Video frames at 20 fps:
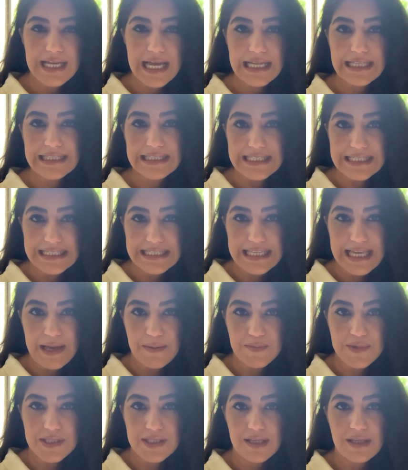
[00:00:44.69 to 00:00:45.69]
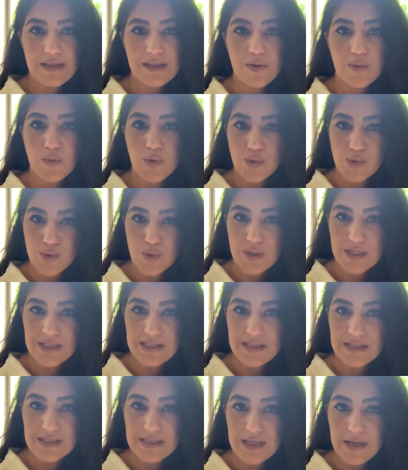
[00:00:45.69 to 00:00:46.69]
and the steps in the rotary
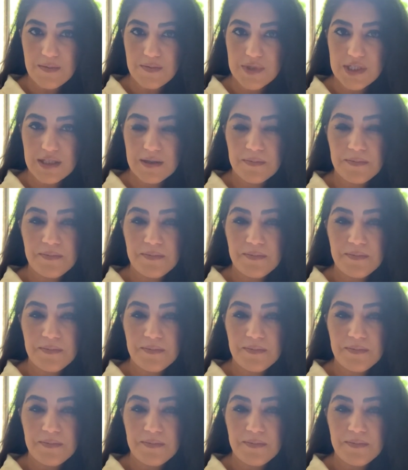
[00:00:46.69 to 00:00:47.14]
systems.